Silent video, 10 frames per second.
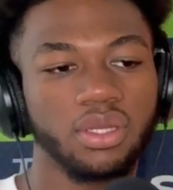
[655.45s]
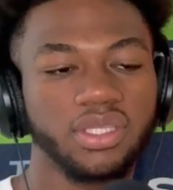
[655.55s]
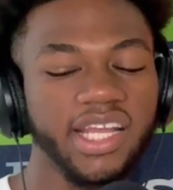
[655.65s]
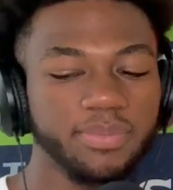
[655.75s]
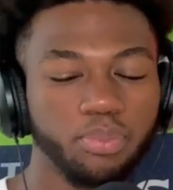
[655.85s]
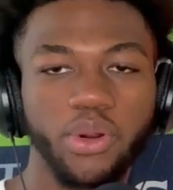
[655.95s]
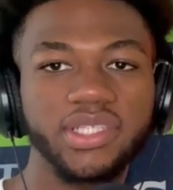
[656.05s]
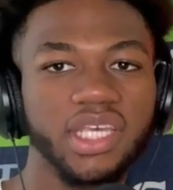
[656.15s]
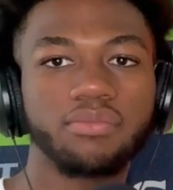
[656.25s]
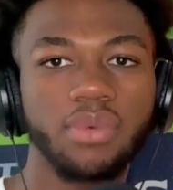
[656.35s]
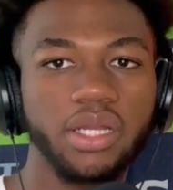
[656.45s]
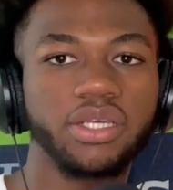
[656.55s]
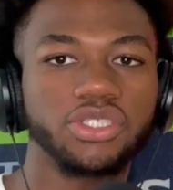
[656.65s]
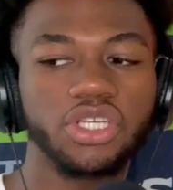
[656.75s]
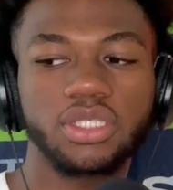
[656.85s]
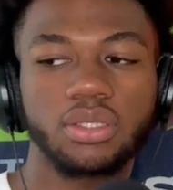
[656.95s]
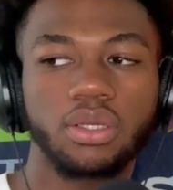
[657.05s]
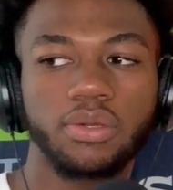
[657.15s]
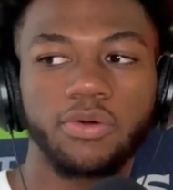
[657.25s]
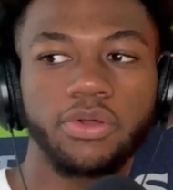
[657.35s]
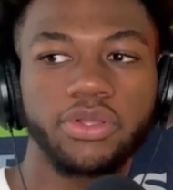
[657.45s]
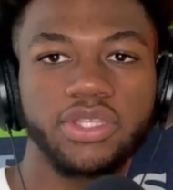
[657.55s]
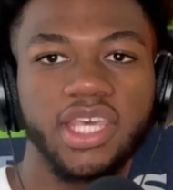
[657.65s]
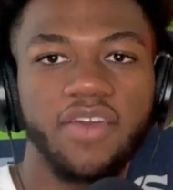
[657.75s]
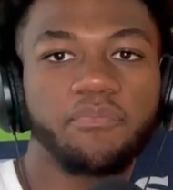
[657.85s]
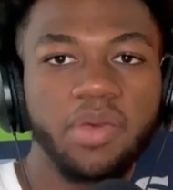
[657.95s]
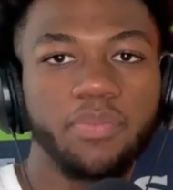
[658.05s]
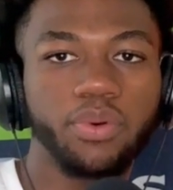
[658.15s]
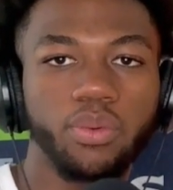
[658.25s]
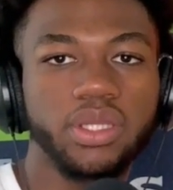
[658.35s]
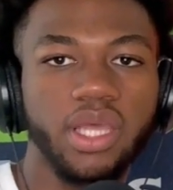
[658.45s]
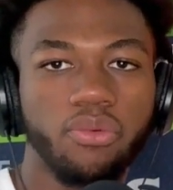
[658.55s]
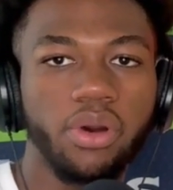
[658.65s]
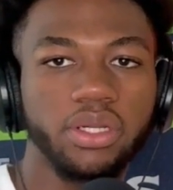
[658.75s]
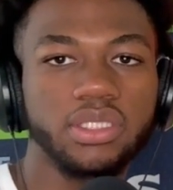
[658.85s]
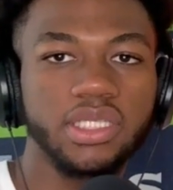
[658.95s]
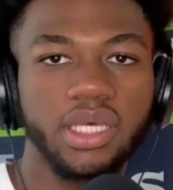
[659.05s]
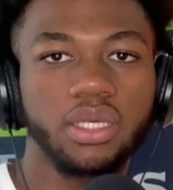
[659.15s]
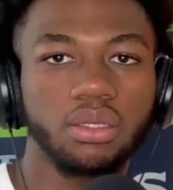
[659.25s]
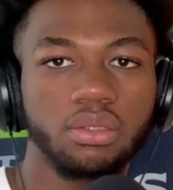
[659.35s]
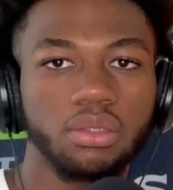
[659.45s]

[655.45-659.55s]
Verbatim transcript: That's printing money. Just give people what they want to see.